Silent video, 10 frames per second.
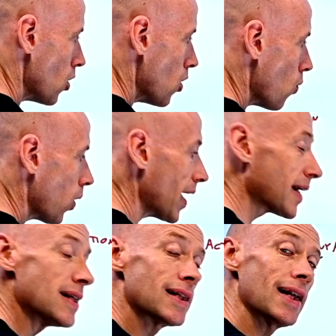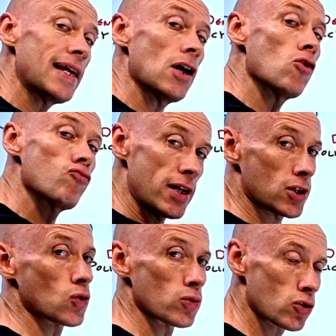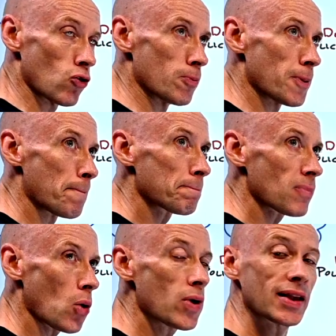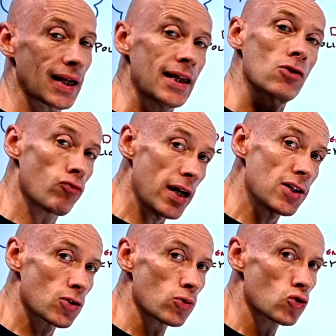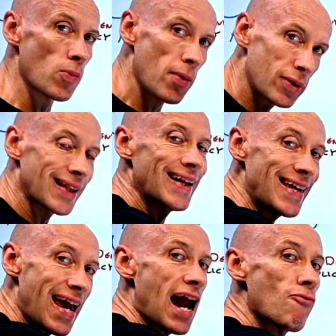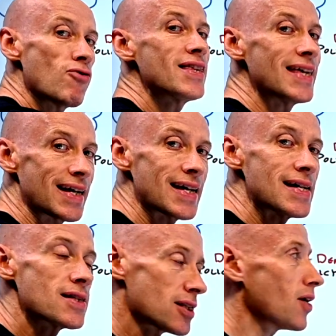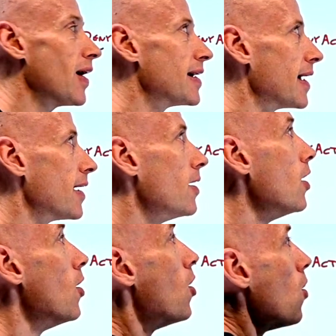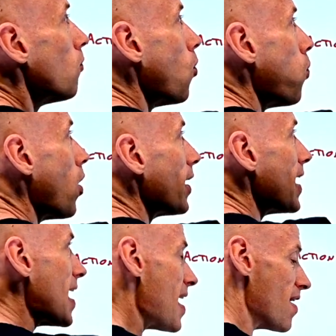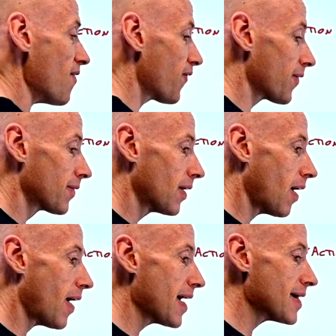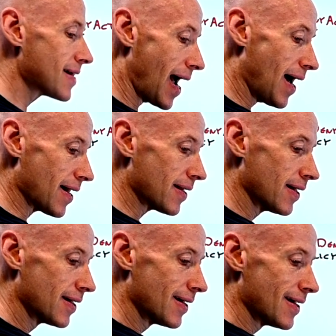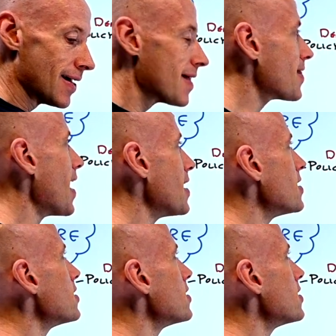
Well, I can delete a resource group. And when I delete the resource group, it would delete everything inside it. Well, what if I had done that